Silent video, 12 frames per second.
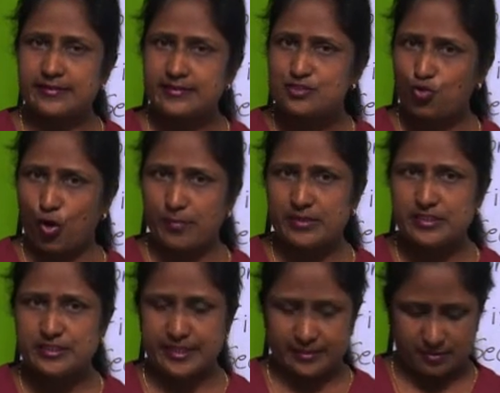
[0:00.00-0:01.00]
is common
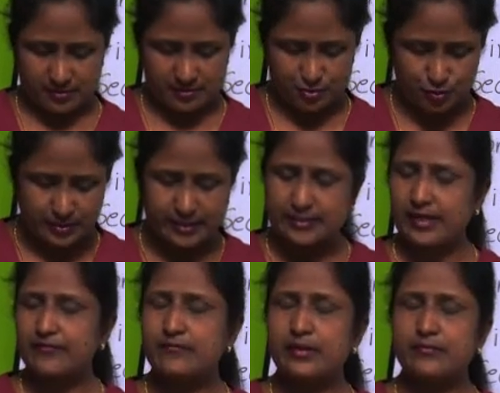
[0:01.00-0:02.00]
gender. So, that
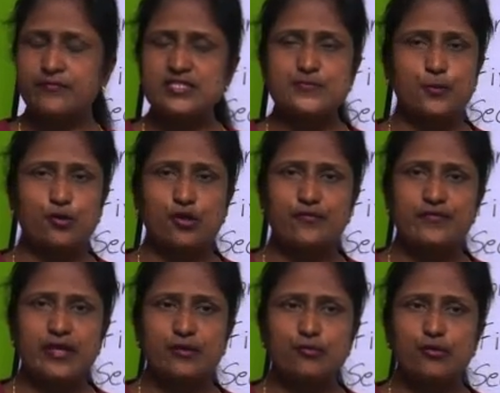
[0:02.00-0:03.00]
time which pronoun we
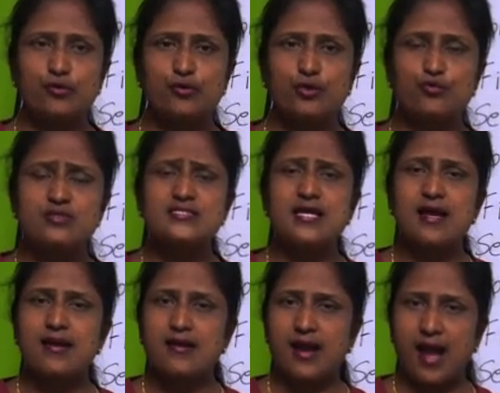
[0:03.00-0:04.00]
are going to use?
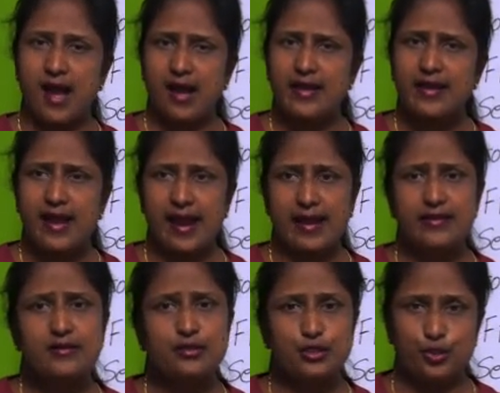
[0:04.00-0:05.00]
I
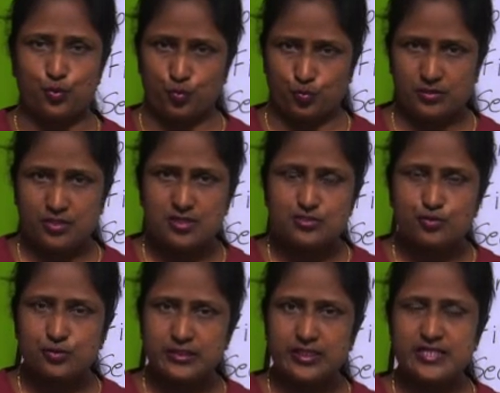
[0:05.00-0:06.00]
and you. So,
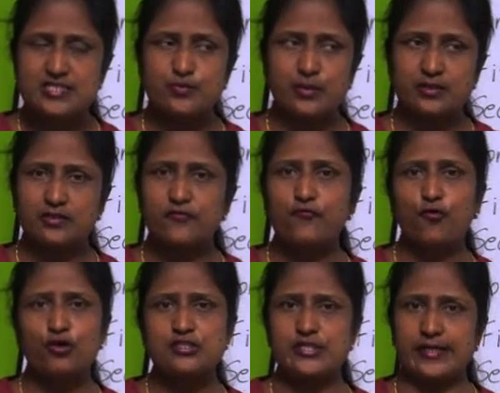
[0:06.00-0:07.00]
these were the
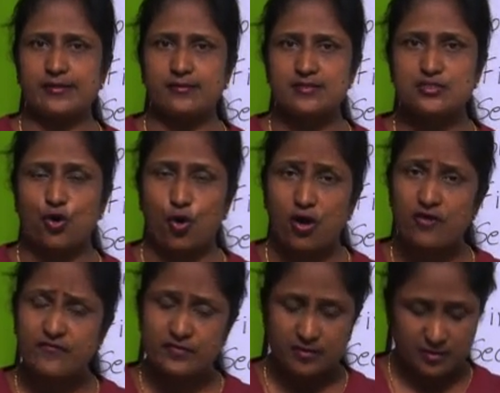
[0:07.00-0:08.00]
four genders of
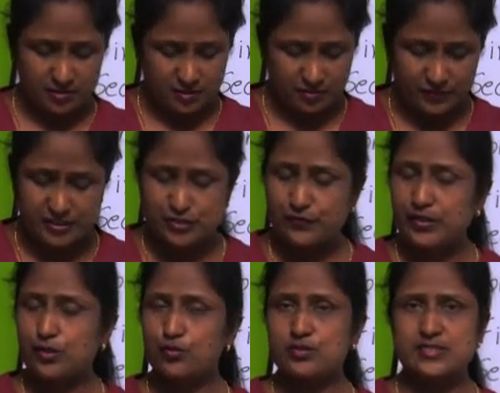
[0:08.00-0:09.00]
which we
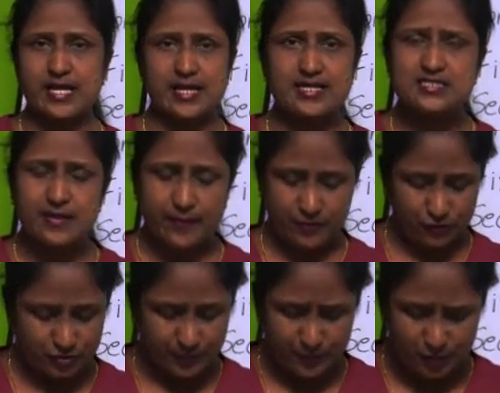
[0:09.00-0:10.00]
use as for
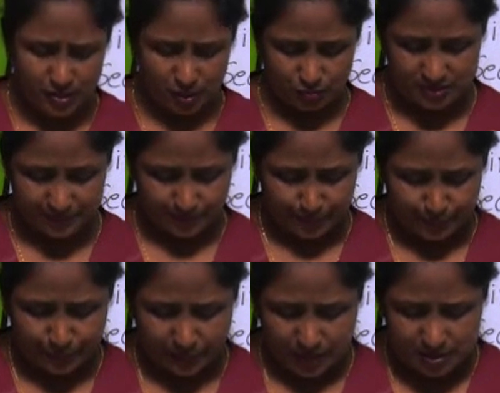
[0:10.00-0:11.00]
the pronouns.
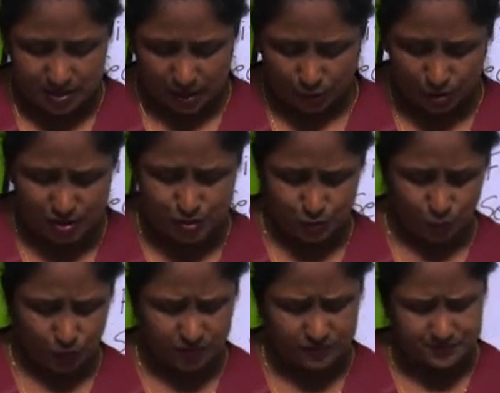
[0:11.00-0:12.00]

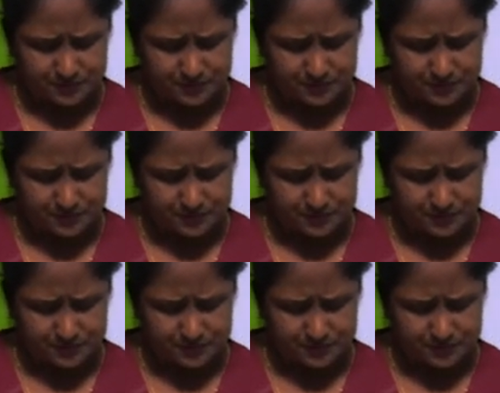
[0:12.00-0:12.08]
Also,